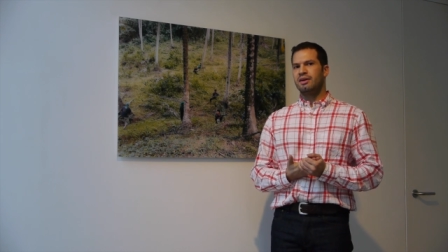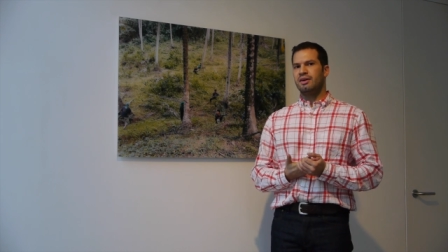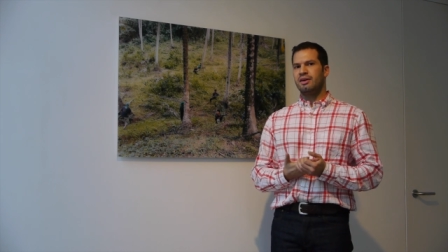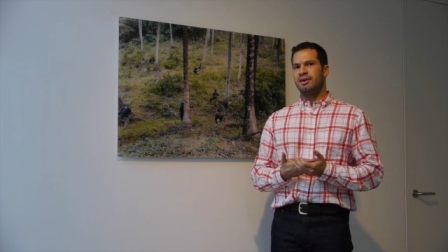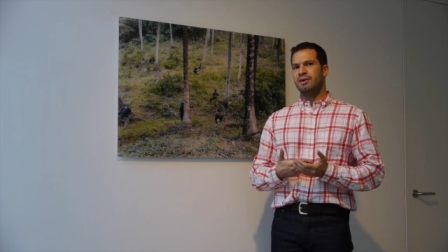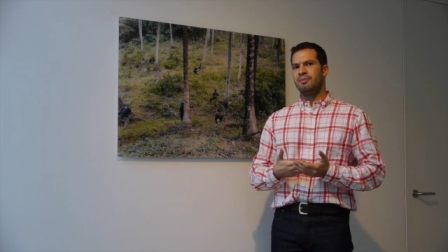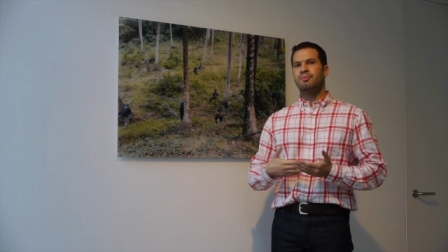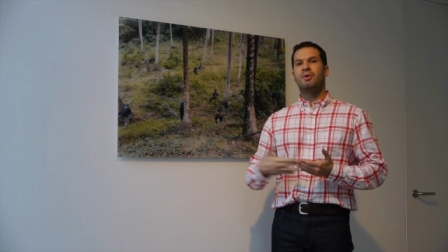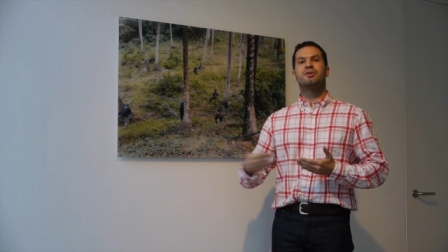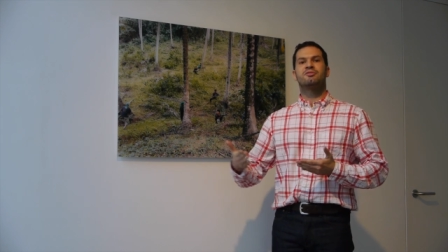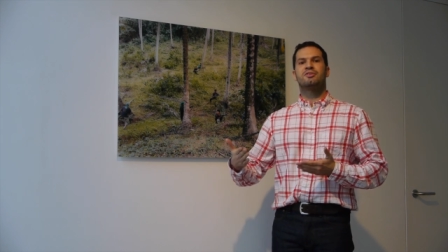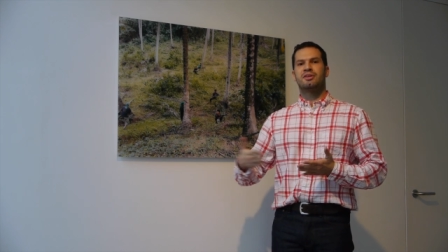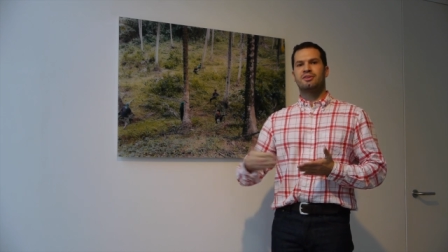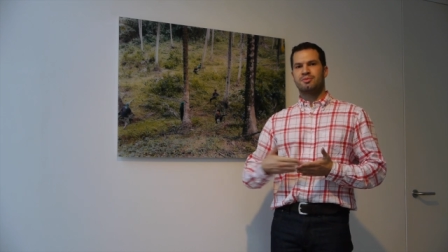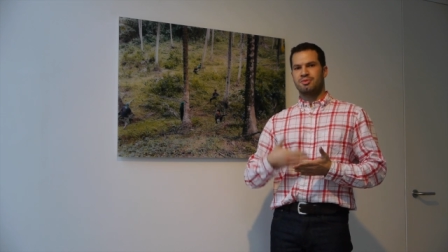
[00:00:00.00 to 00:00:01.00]
uh,
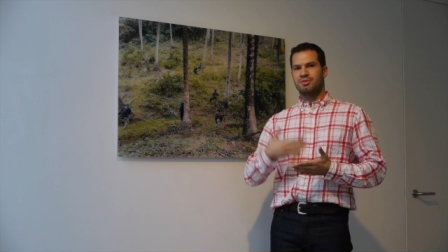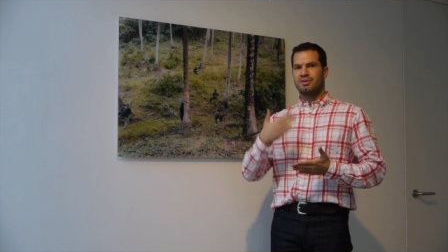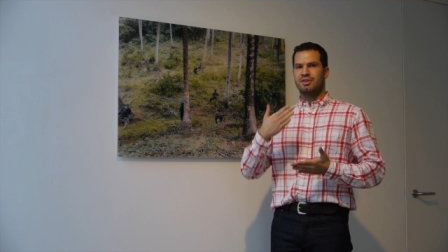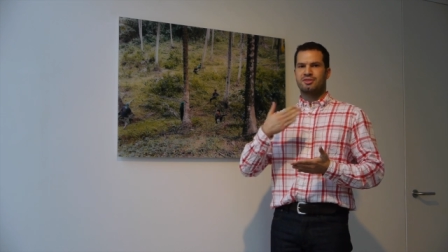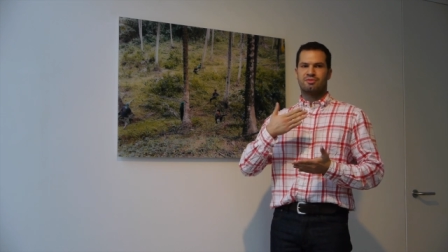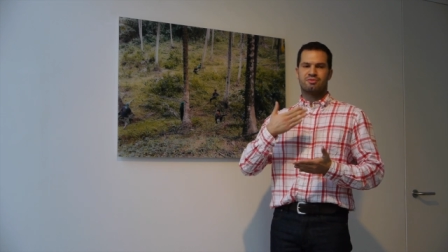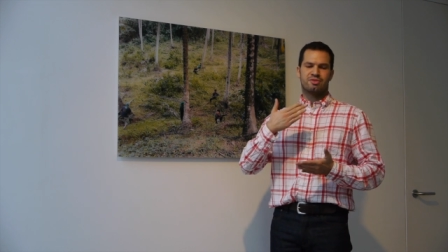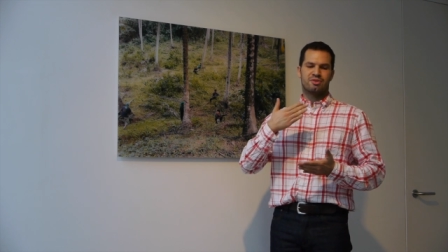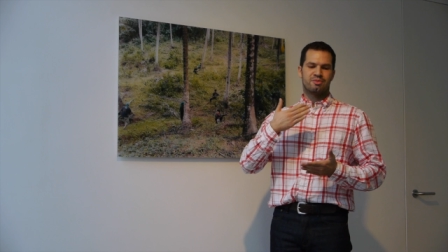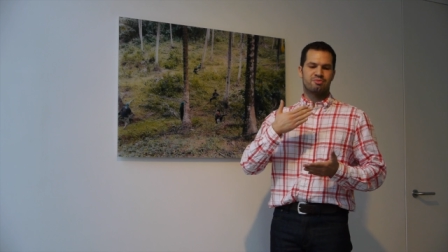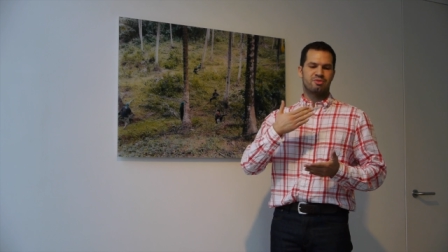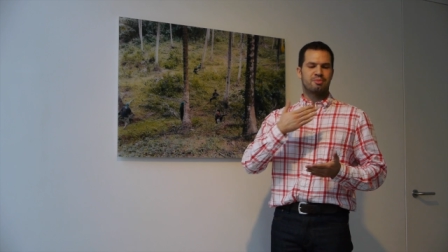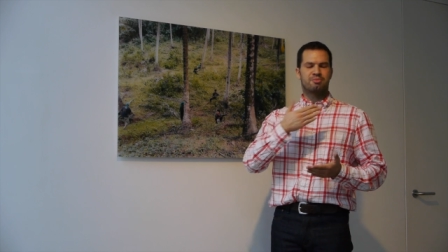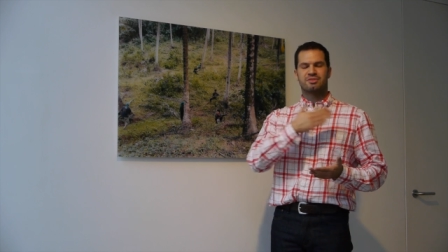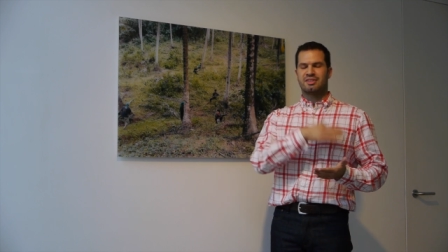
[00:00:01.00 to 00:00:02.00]
Mondrian's progression from
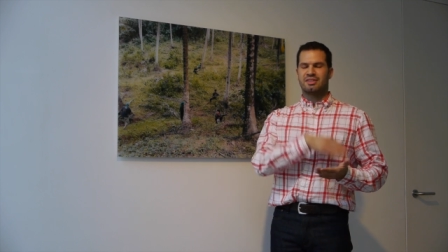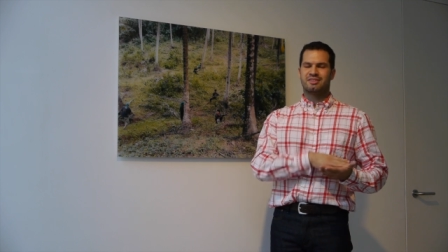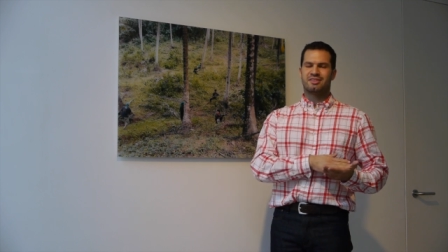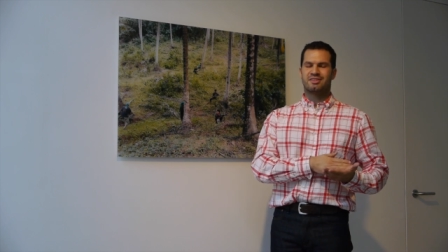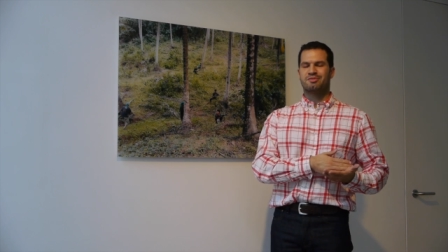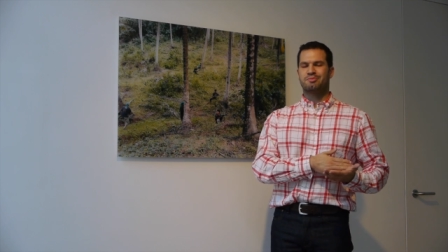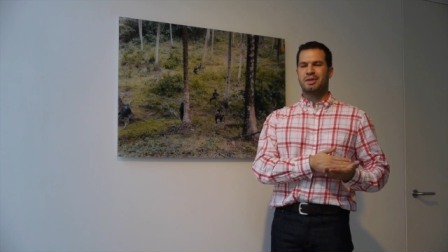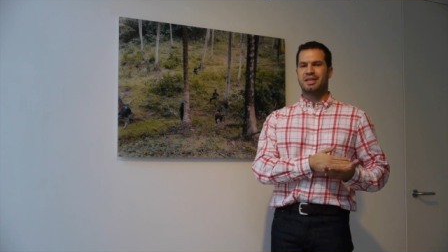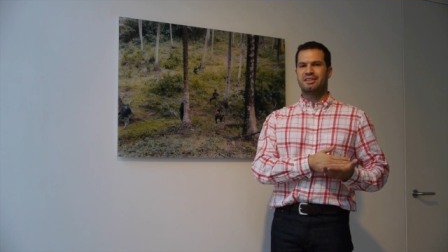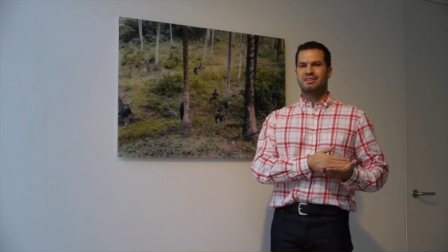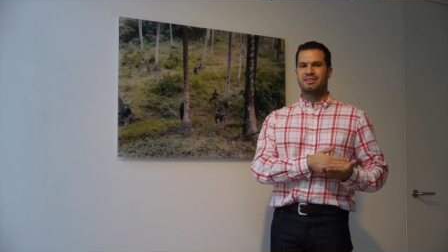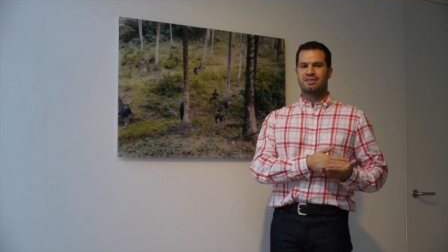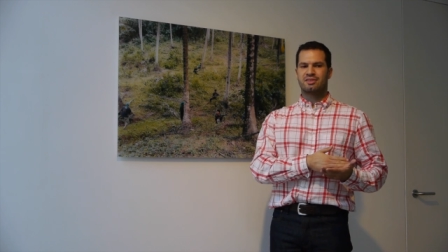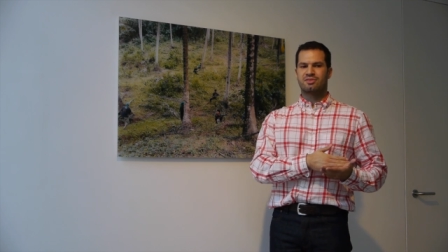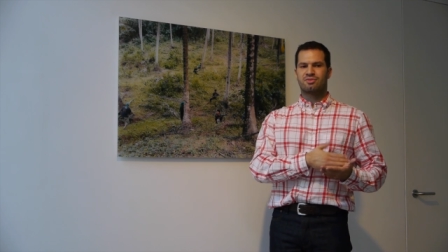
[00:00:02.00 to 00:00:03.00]
representative
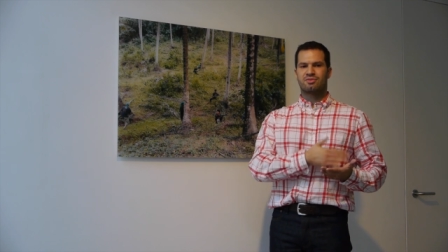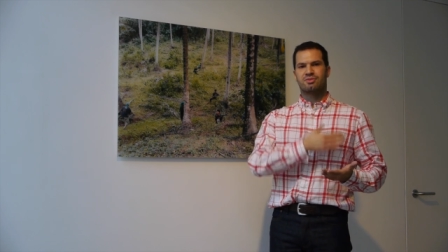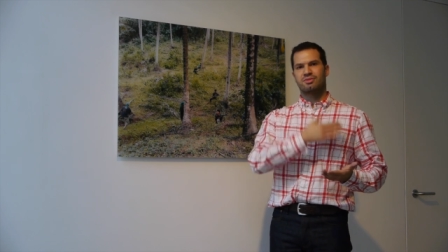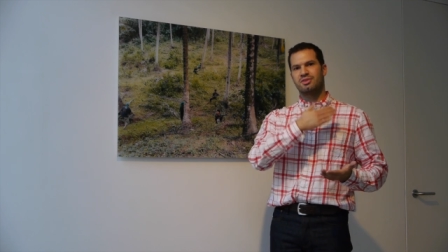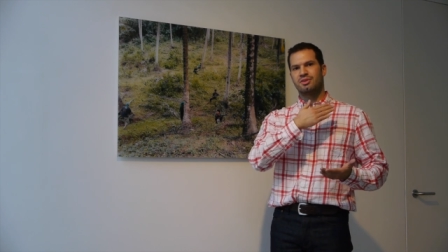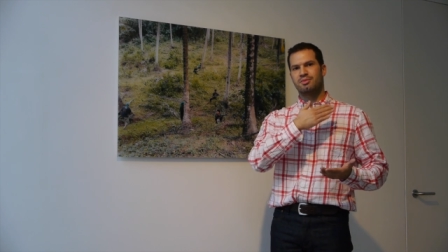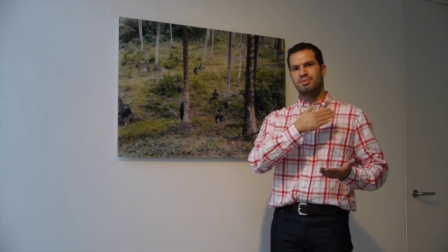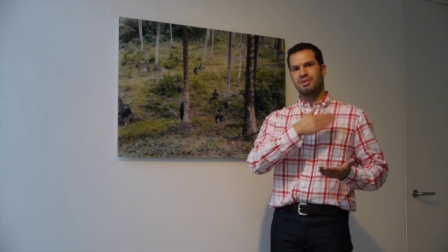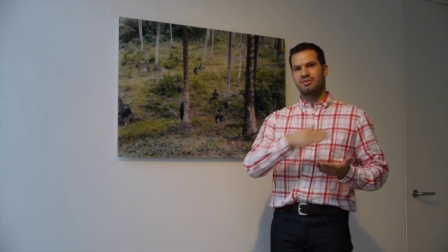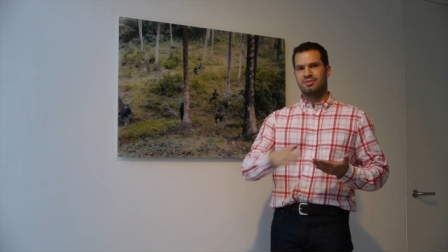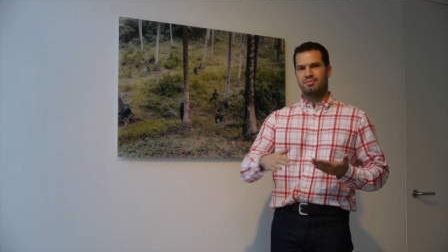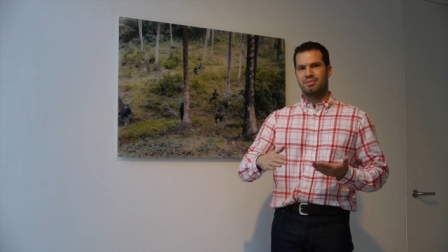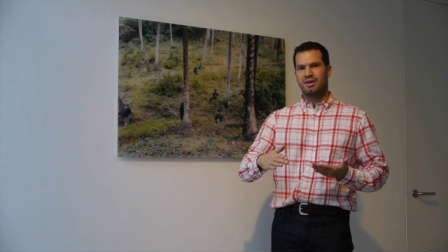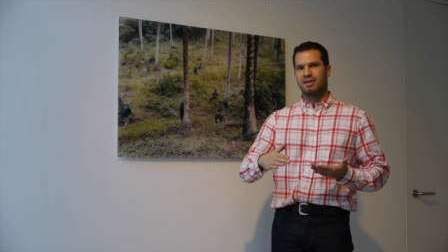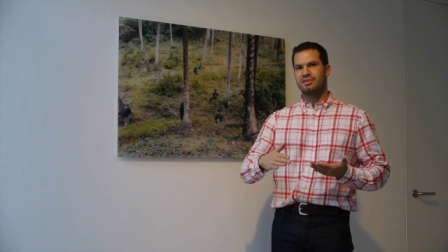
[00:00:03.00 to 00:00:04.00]
paintings through the plus
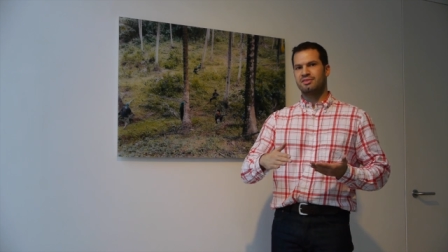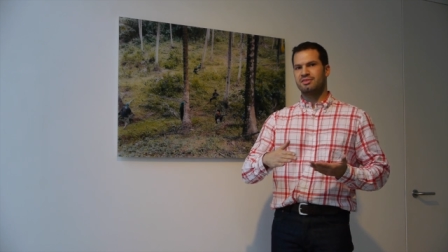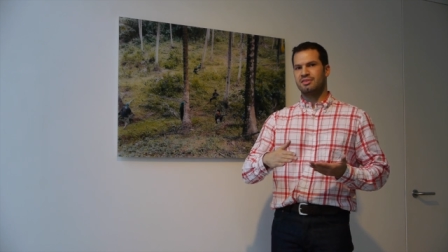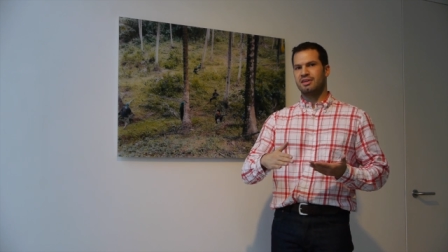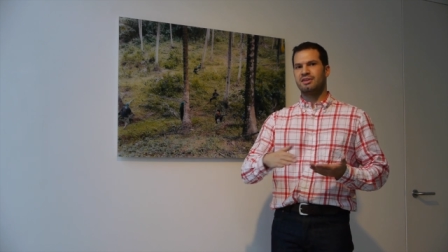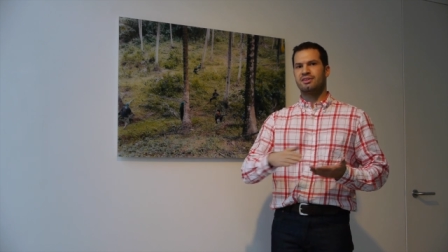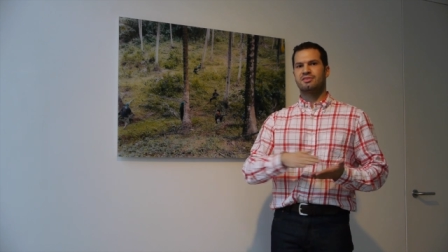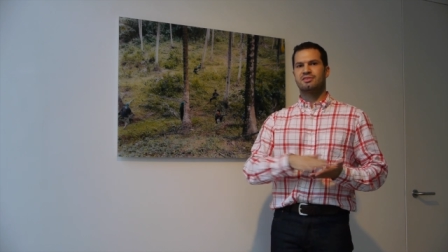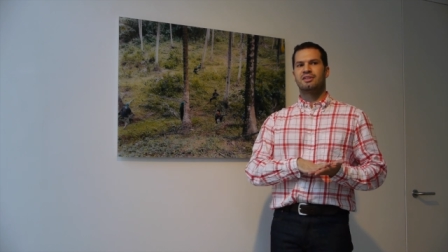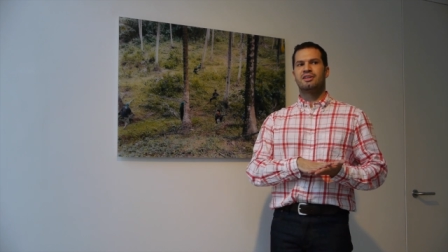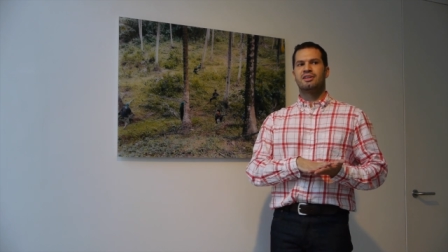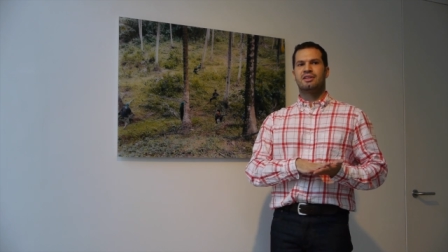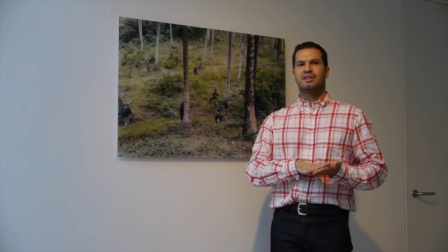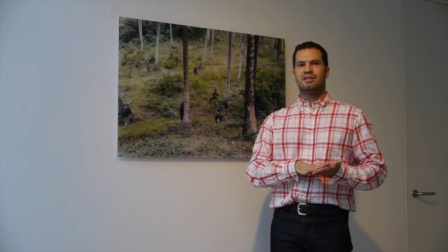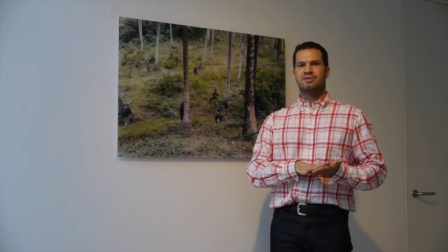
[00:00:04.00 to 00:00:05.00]
and minus stage
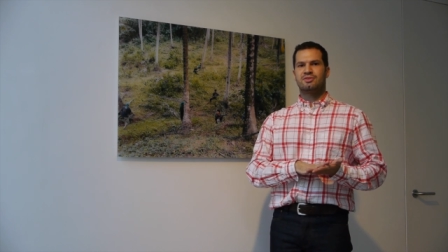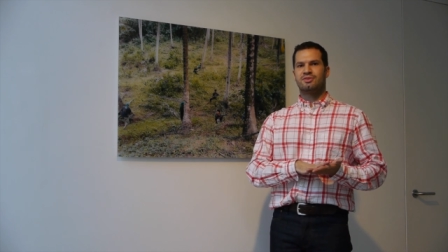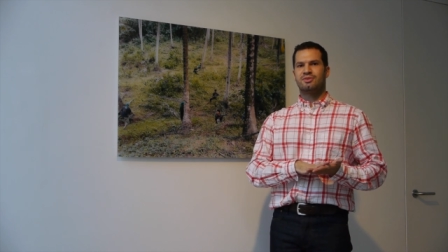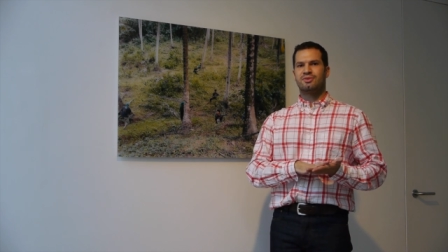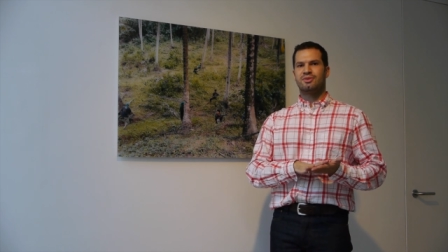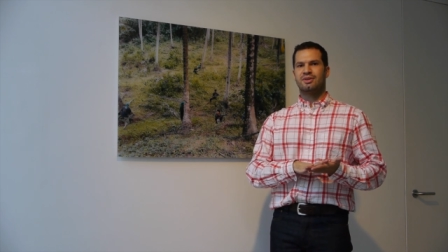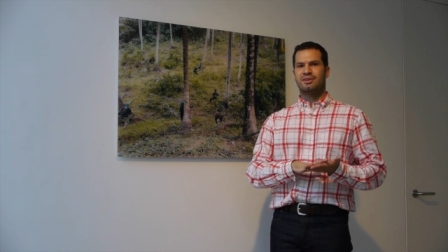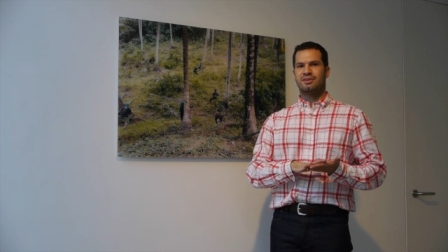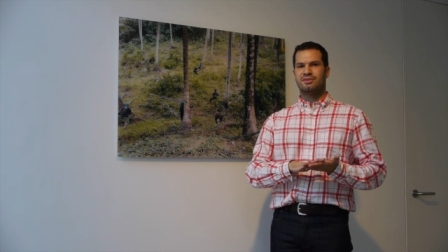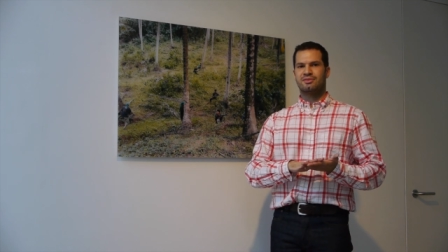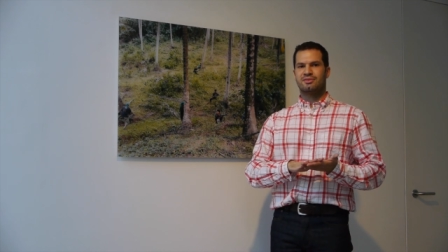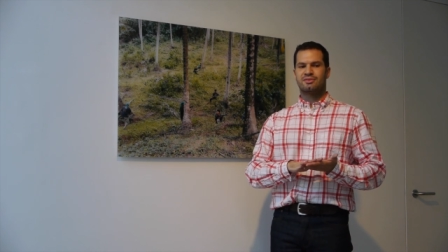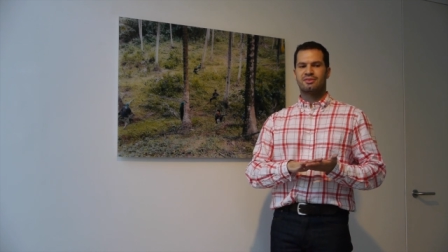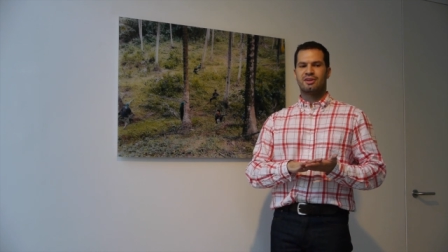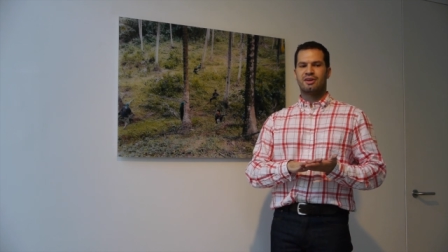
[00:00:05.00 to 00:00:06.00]
into
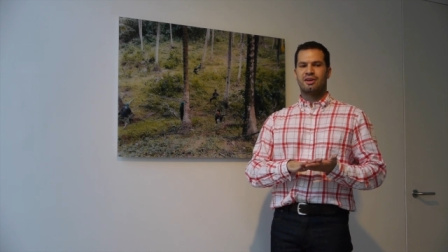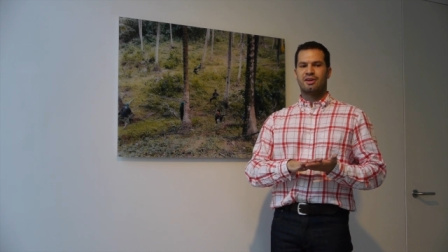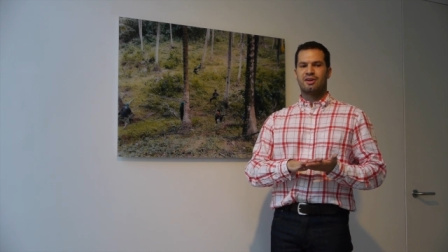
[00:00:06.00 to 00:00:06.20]
his